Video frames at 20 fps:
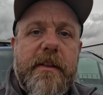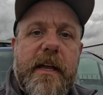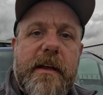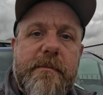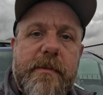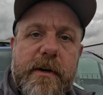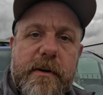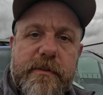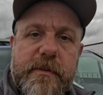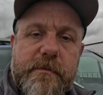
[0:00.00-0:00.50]

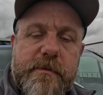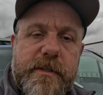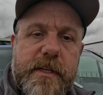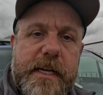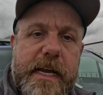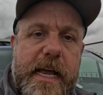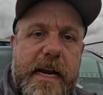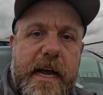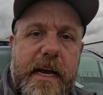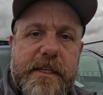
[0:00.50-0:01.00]
they moved them to
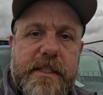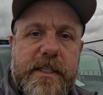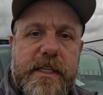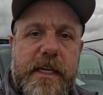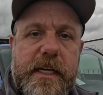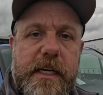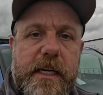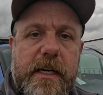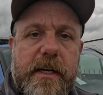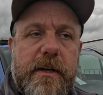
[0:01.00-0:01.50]
the
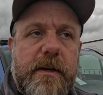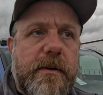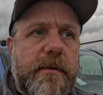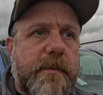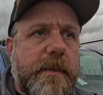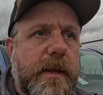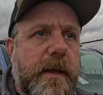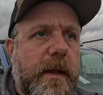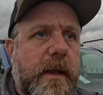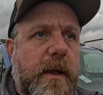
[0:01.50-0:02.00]

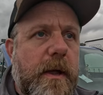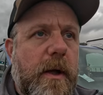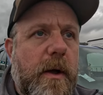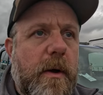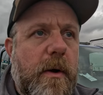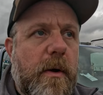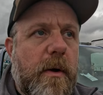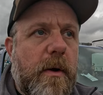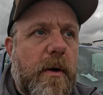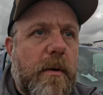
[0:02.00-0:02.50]

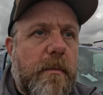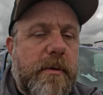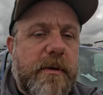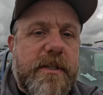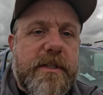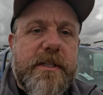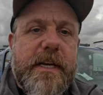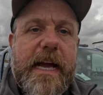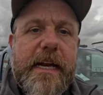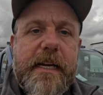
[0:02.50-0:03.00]
NICU,
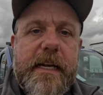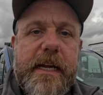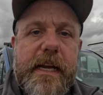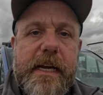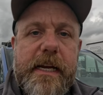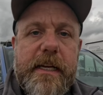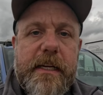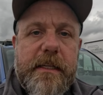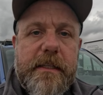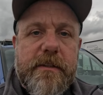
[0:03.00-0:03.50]
but
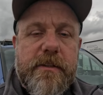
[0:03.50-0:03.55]
sadly,